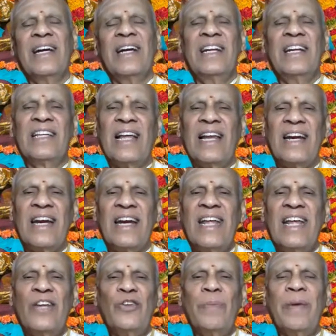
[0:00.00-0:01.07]
It is
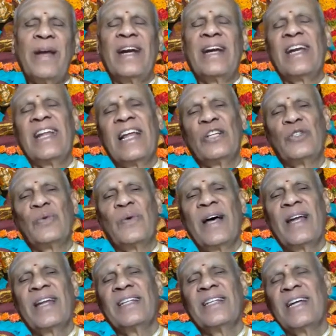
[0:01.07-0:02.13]
already enumerated
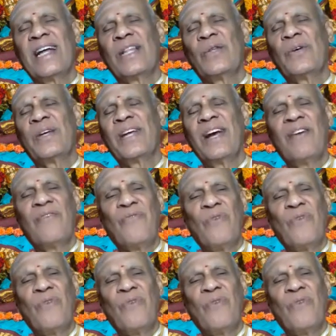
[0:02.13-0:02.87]
elsewhere in Chandogya,